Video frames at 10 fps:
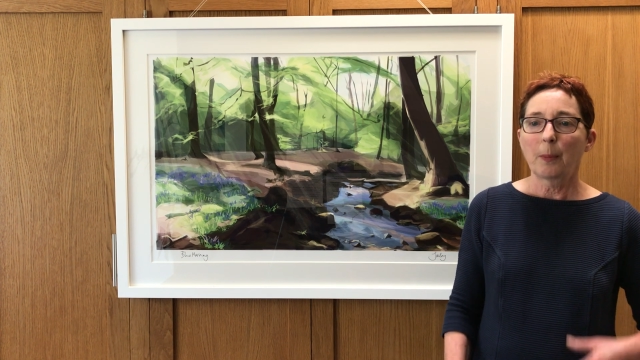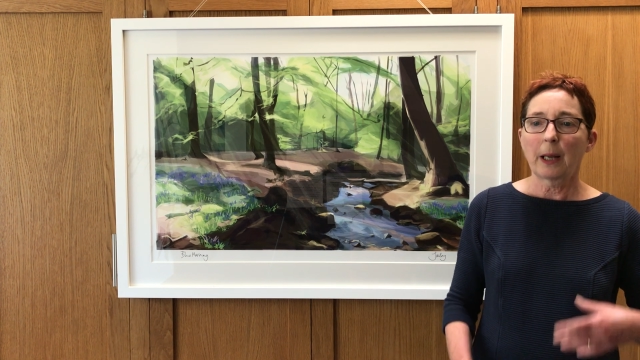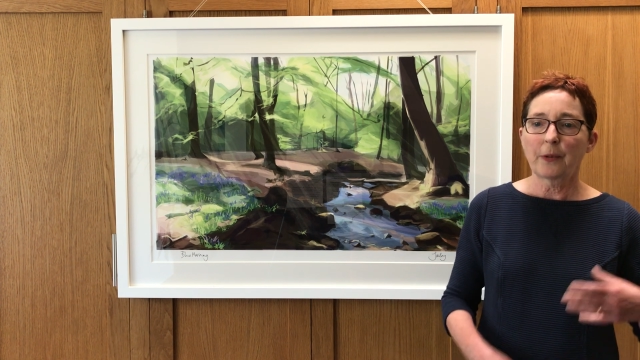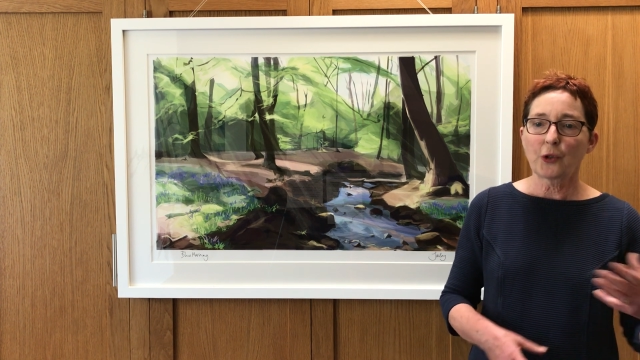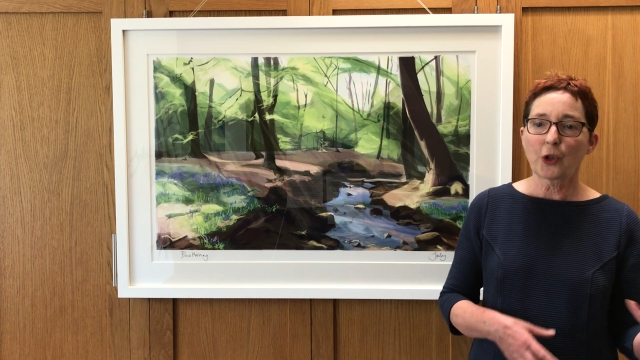
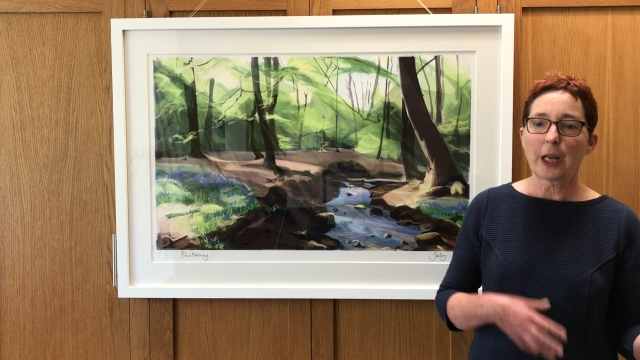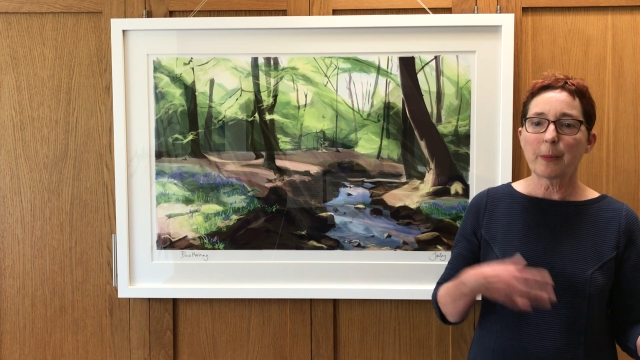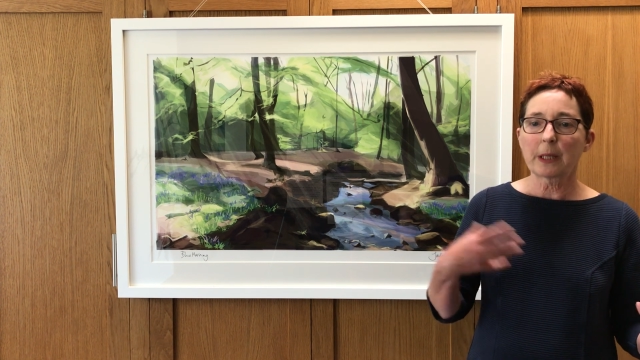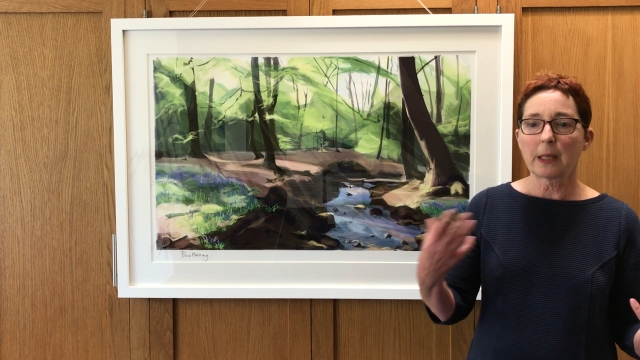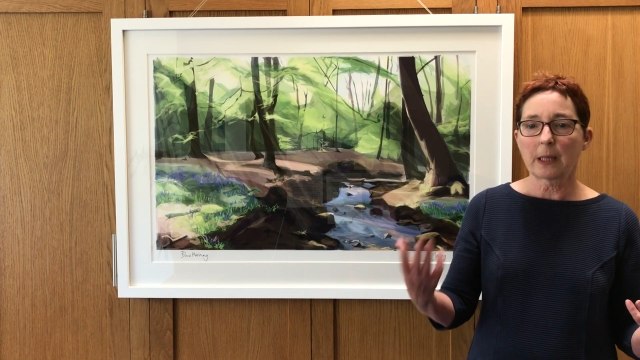plan
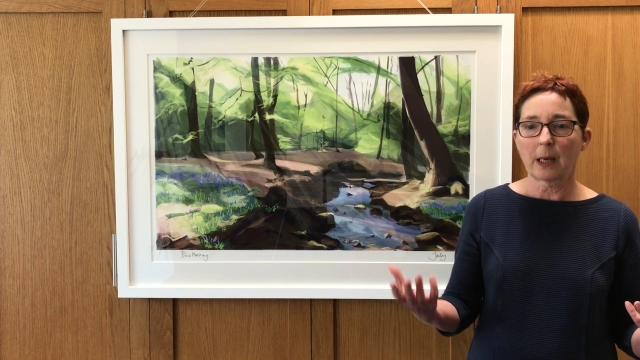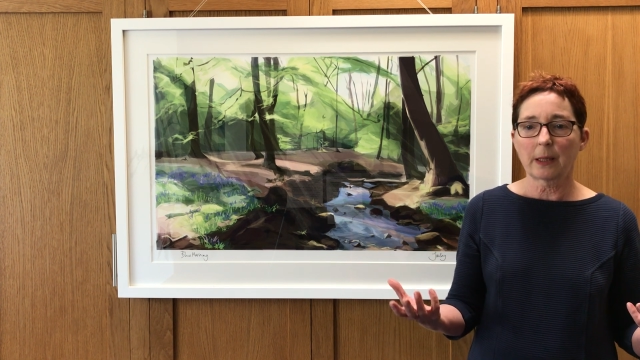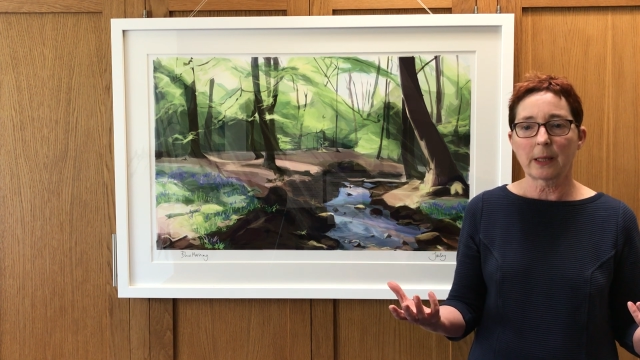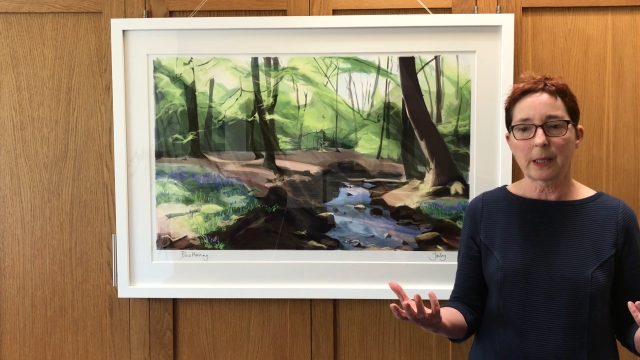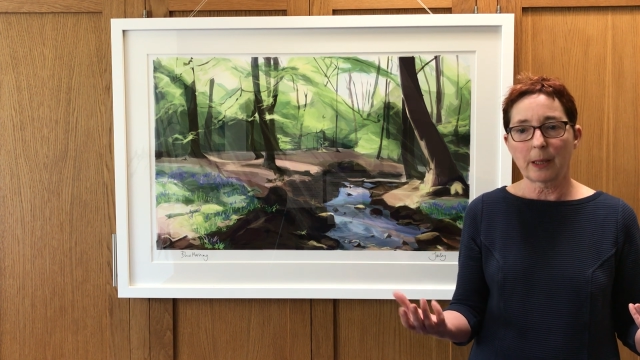shapes and
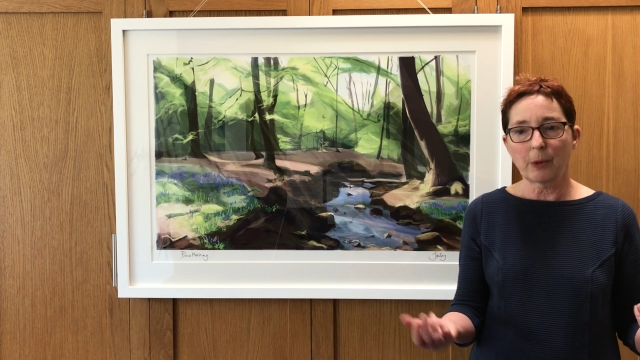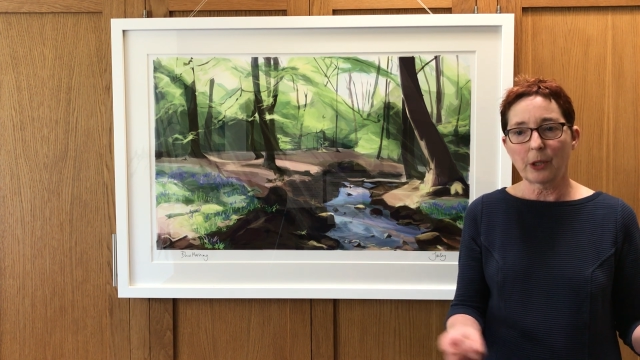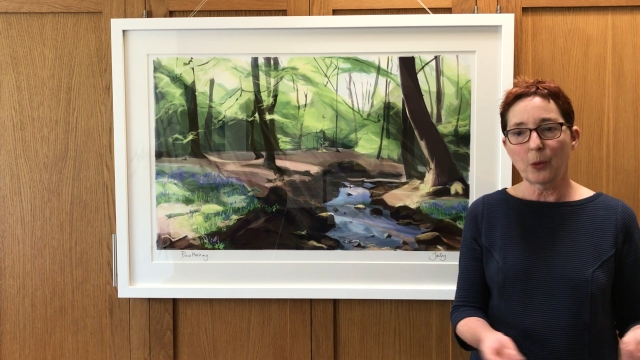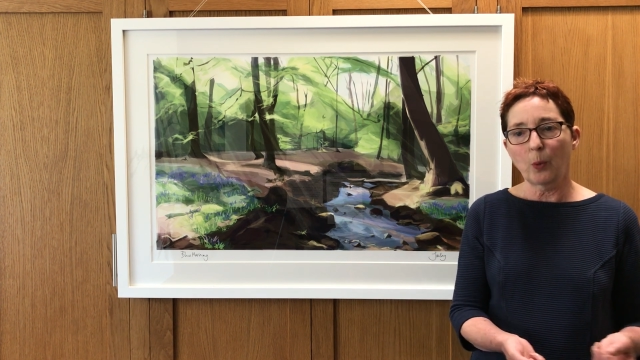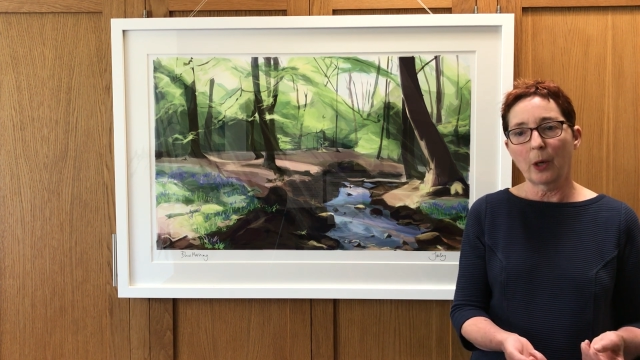sizes that I'm
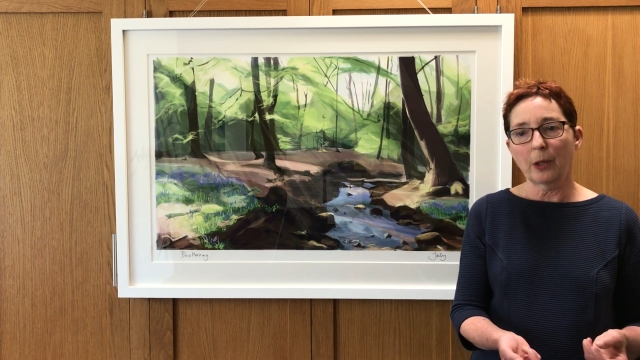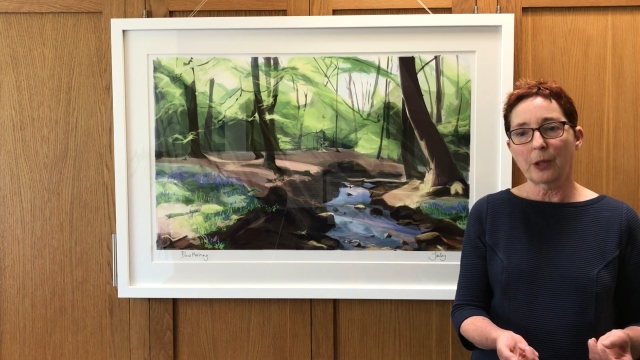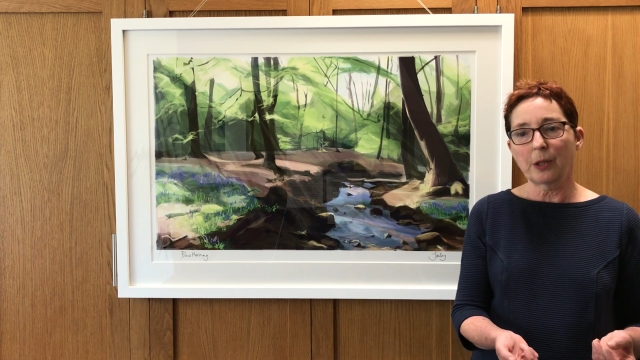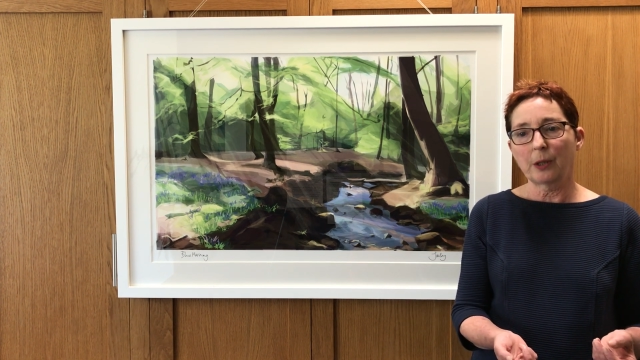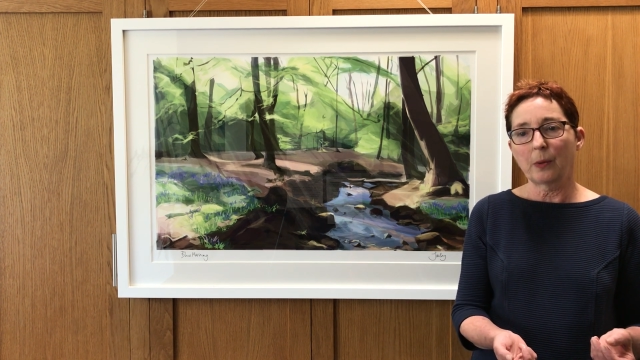going to work
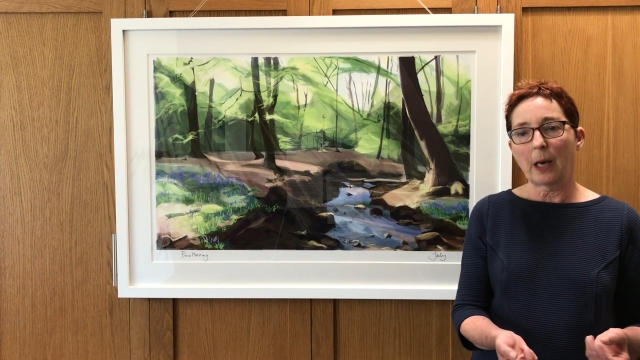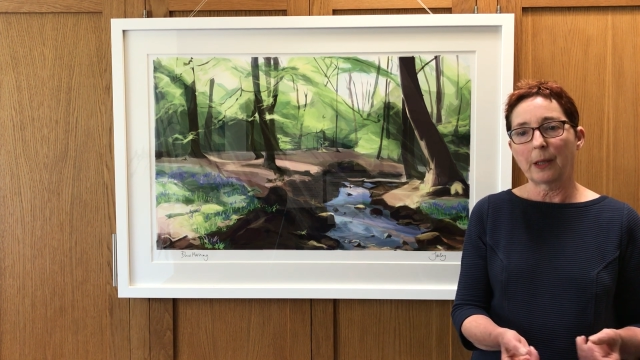to,